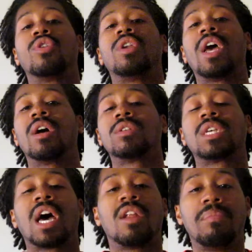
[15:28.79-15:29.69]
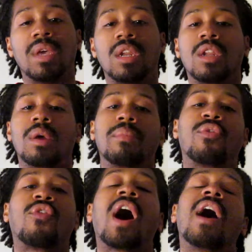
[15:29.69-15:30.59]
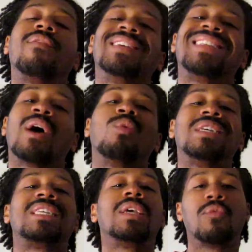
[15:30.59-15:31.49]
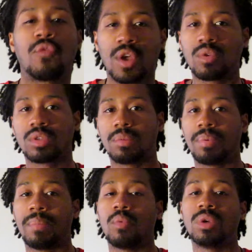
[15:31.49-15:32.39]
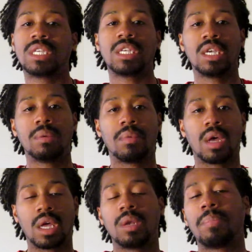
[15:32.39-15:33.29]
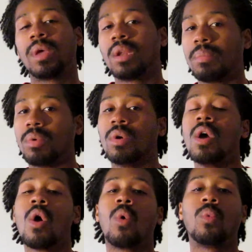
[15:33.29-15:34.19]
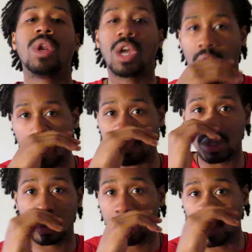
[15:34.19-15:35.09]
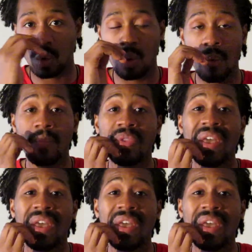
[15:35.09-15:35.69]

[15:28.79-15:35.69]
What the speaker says: downside of being the number 5 is that we seem fickle to people. We seem undependable when it comes to